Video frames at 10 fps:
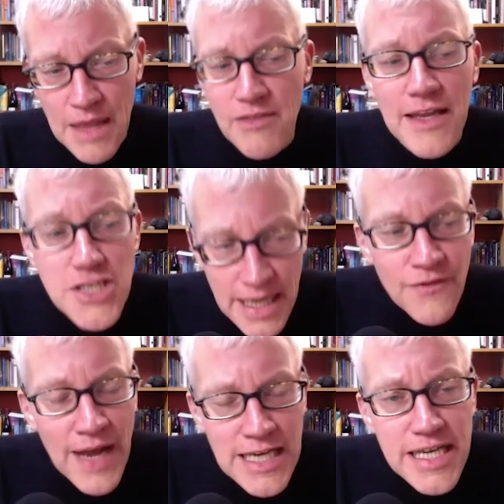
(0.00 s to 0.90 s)

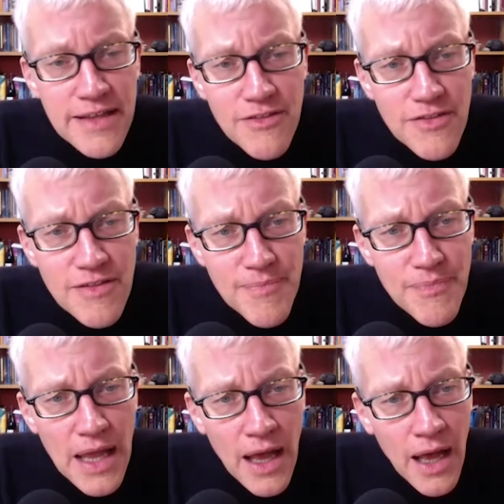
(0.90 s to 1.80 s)
essentially fascists,
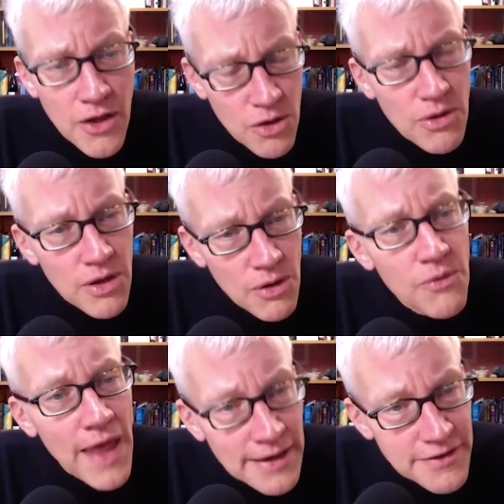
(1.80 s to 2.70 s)

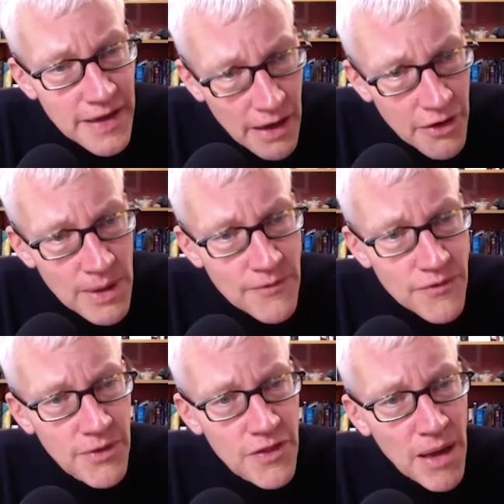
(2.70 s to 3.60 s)
who then in turn are
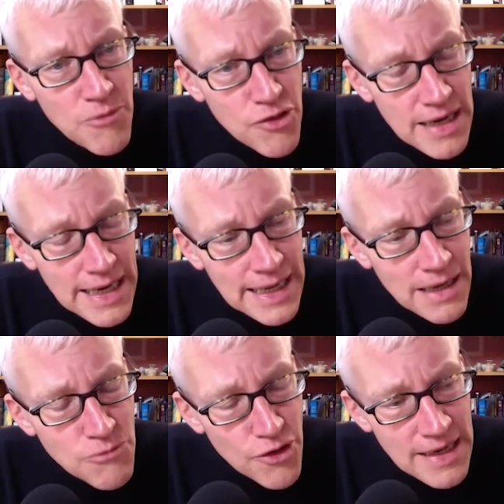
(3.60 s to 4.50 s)
influenced by
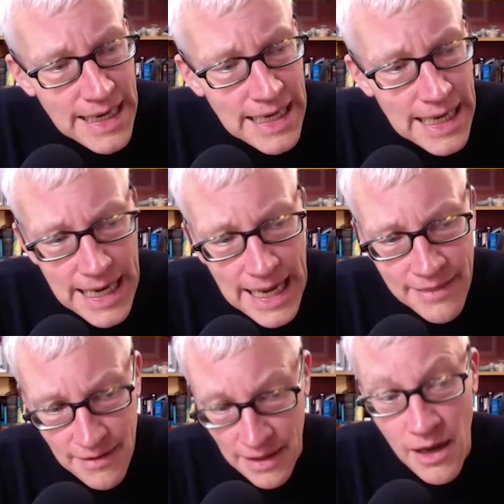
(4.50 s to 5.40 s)
Mussolini. And Mussolini
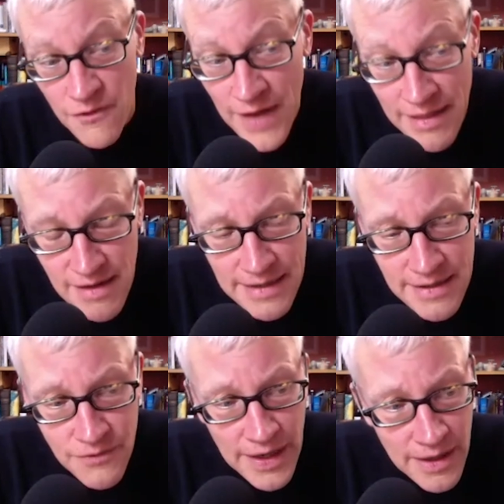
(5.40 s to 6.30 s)
is a kind of
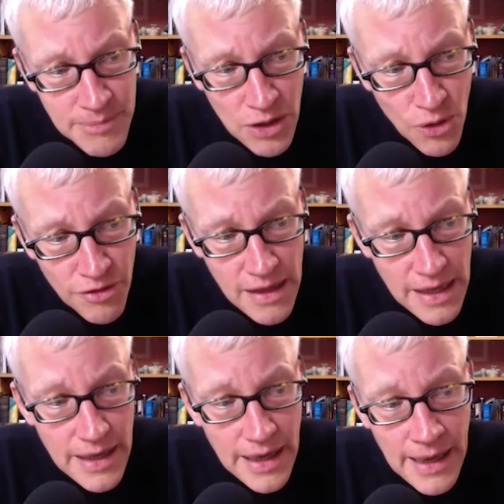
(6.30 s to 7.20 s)
fascinating figure because
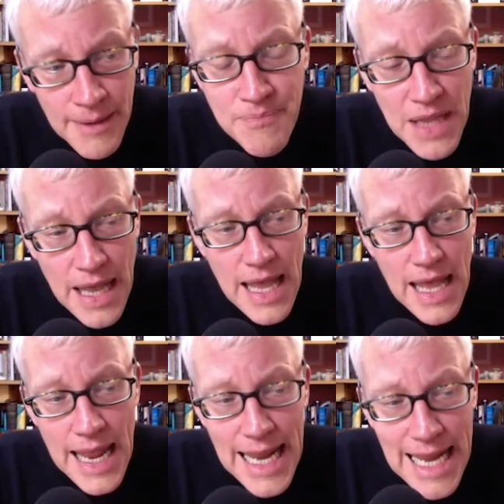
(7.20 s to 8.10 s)

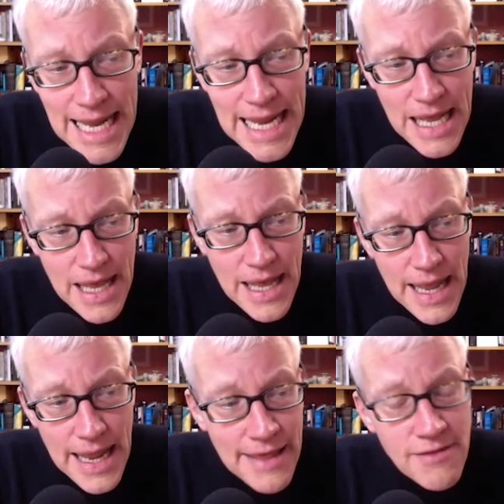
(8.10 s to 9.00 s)
he
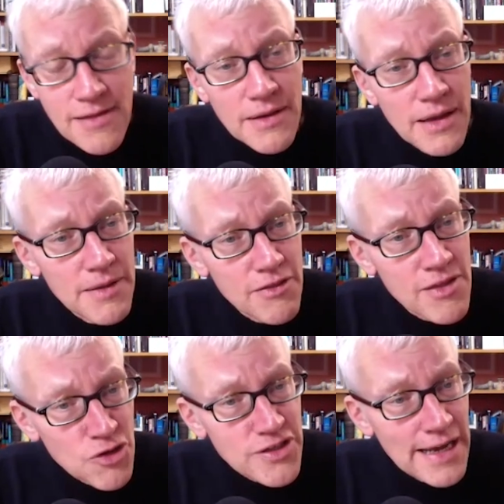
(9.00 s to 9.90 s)
is
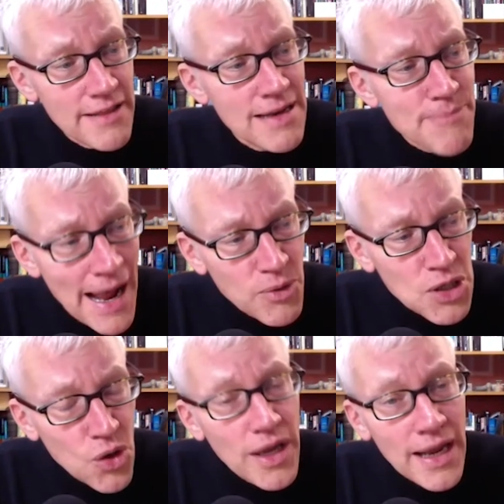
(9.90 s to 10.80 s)
simultaneously
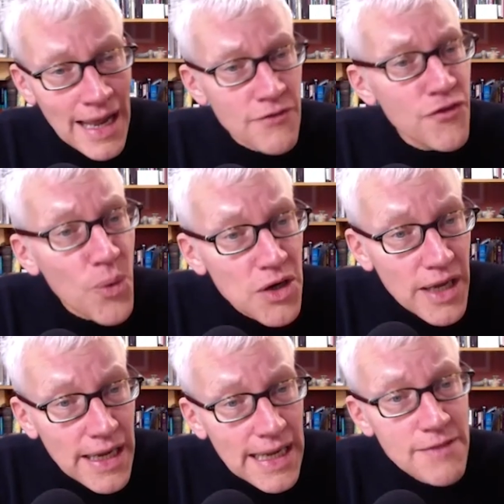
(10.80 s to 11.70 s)
backward-looking and
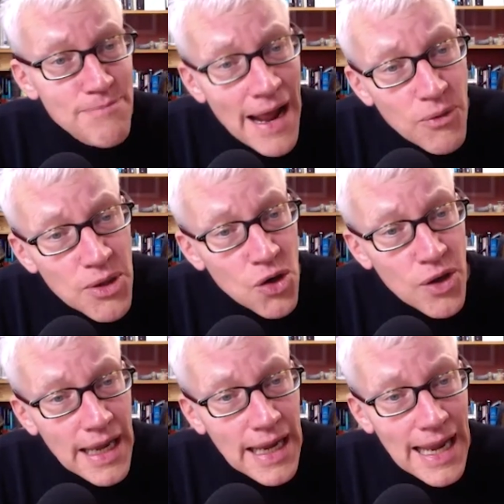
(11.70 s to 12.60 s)
forward-looking. He's
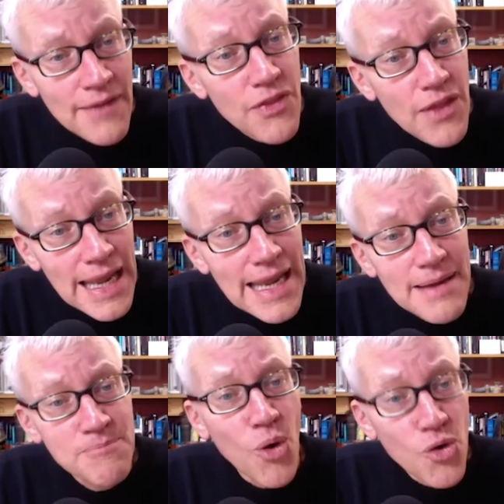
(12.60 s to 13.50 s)
backward-looking in that
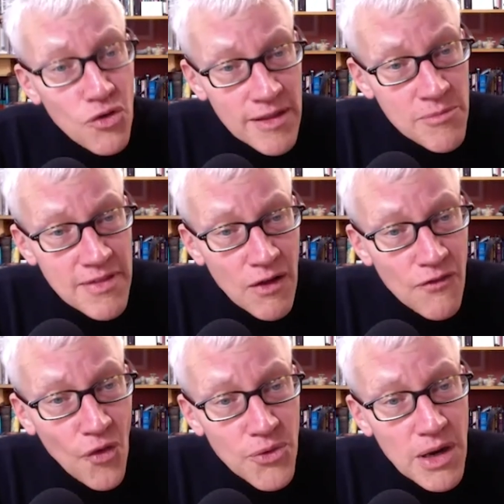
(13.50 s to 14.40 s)
he models
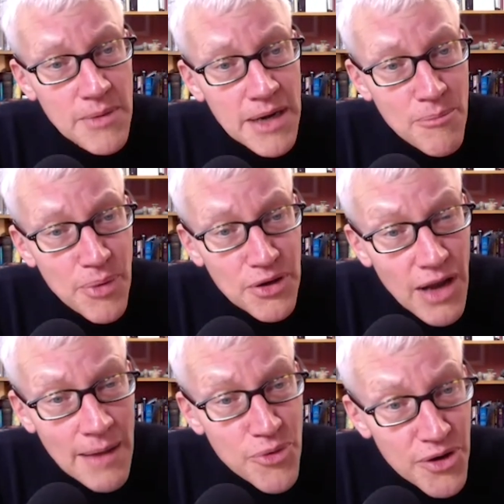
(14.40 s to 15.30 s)
himself on the Roman
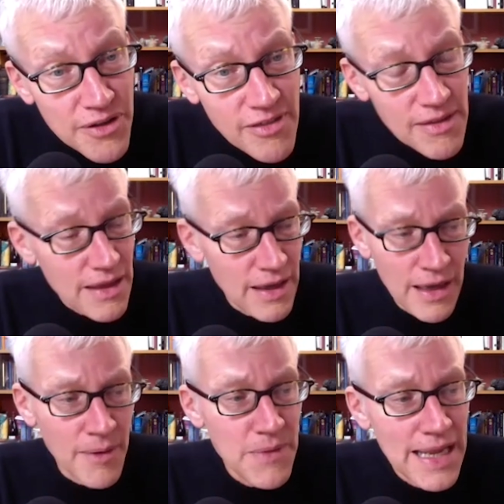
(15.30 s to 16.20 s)
emperors.
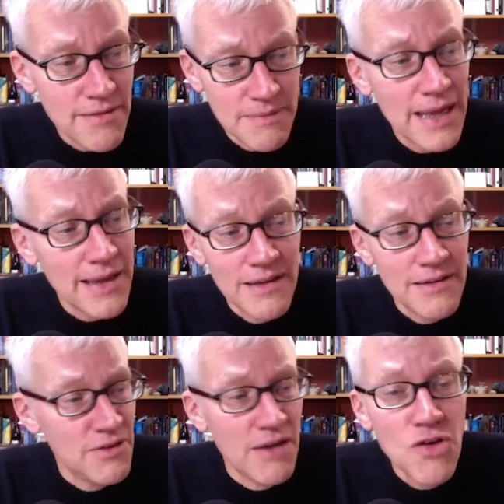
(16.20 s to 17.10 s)
He's
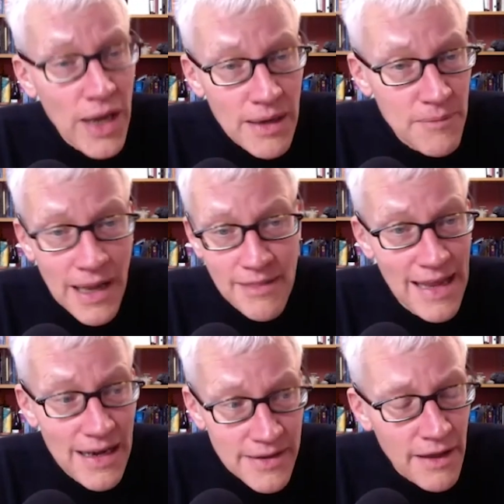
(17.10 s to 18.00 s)
looking, as
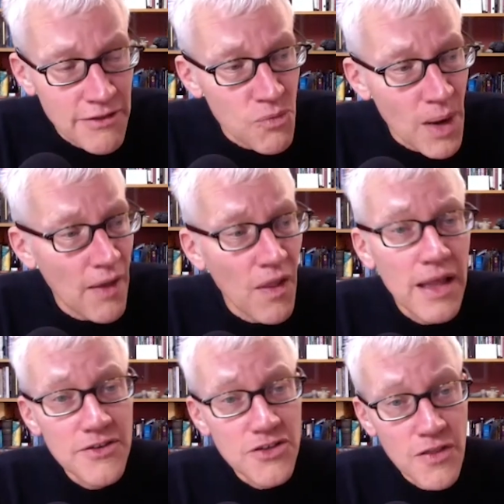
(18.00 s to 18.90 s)
Hitler does as well,
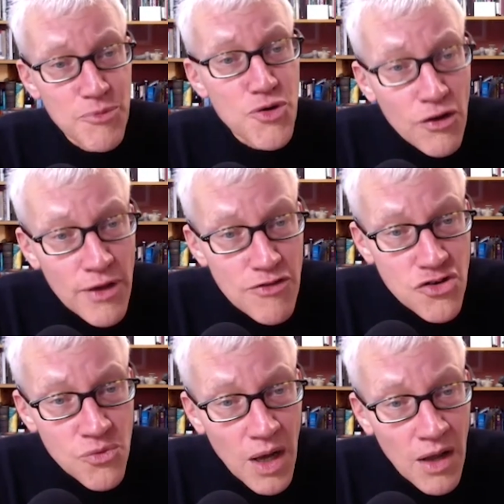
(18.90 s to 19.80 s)
to the
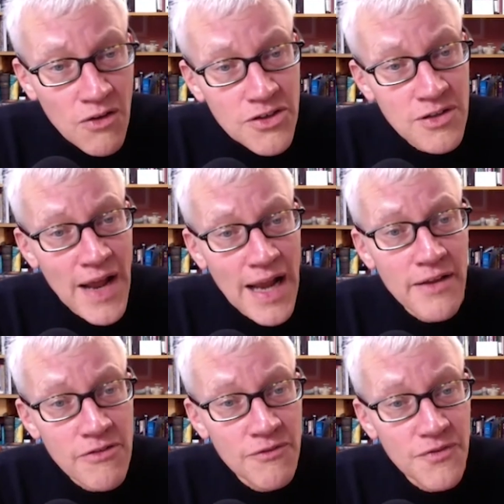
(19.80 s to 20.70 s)
pre-Christian world, to the
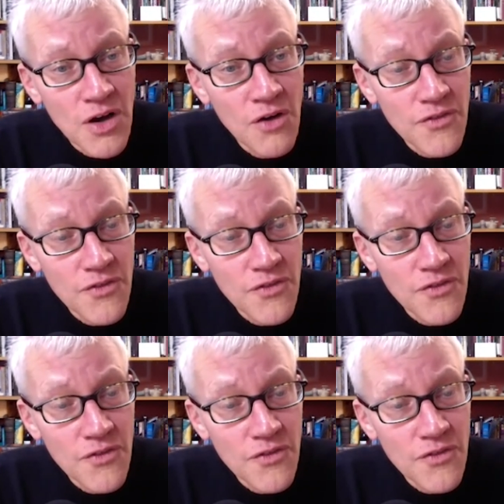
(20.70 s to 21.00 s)
values of